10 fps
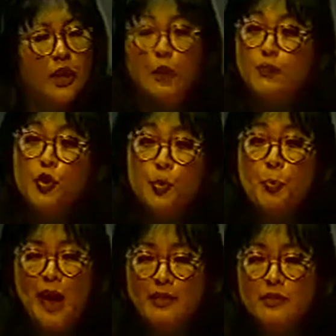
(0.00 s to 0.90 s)
If you
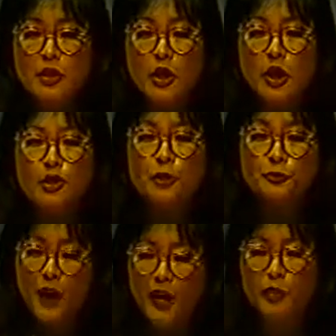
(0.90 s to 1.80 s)
bend, your
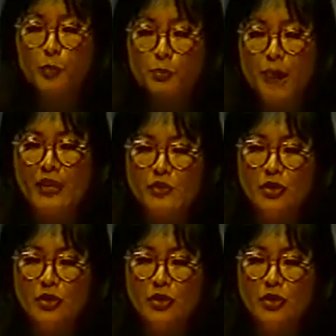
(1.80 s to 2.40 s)
father will bend